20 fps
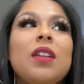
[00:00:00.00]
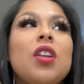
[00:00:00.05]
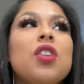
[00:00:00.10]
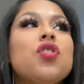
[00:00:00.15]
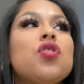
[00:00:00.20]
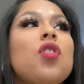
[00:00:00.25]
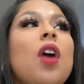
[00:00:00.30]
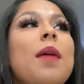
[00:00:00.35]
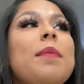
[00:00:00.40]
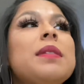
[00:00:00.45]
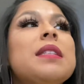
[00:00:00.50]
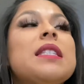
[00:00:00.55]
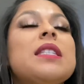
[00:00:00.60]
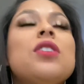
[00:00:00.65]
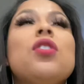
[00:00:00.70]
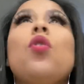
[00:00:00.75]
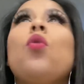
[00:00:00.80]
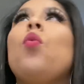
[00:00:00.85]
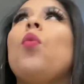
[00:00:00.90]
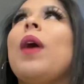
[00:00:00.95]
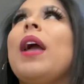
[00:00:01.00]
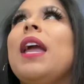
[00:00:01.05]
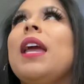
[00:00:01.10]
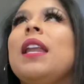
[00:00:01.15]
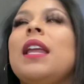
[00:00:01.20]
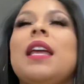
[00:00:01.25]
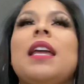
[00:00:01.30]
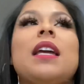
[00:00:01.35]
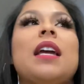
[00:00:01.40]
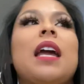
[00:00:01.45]
So I'm still
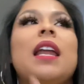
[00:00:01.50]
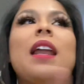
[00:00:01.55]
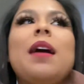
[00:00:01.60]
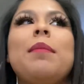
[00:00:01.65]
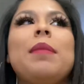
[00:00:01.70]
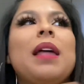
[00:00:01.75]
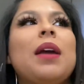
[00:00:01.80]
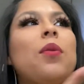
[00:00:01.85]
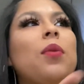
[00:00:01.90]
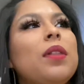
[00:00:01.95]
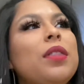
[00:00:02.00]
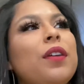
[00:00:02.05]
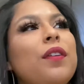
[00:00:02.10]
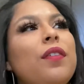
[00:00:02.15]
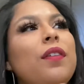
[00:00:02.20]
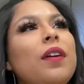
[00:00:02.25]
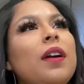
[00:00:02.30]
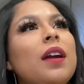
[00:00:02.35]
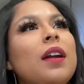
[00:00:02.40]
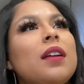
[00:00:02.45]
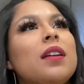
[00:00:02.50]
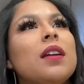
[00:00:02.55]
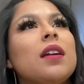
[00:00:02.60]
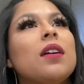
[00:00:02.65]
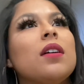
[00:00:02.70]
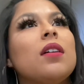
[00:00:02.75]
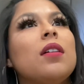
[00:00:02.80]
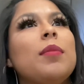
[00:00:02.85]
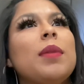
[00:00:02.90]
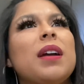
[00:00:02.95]
waiting, and I'm like, what the fuck?
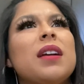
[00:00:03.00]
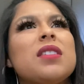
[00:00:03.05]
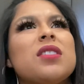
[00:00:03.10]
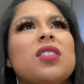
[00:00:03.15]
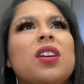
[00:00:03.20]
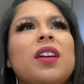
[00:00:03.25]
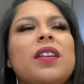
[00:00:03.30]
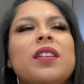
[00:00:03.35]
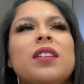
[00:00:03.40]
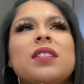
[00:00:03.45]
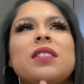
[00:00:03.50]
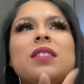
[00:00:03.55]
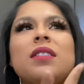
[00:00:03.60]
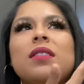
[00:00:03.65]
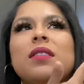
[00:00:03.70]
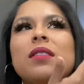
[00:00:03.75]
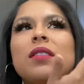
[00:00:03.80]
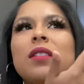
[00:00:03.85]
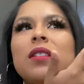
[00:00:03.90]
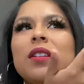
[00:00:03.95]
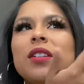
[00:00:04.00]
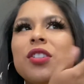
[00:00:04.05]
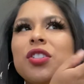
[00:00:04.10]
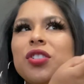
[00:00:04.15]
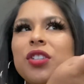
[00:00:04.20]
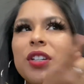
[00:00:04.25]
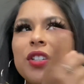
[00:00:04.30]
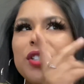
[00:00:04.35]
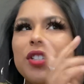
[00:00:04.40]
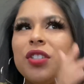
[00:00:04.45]
Oh my god, sorry, there's
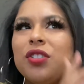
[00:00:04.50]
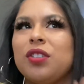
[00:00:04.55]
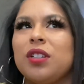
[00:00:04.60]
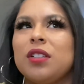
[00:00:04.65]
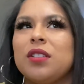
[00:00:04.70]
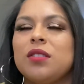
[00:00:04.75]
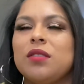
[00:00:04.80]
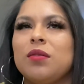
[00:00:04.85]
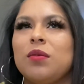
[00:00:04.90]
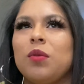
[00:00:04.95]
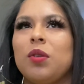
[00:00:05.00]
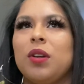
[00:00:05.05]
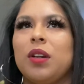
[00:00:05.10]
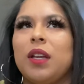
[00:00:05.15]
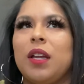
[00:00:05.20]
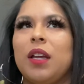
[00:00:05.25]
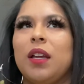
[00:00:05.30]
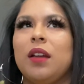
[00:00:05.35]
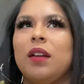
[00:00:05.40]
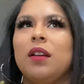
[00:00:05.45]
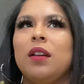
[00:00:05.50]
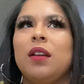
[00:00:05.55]
construction trucks working.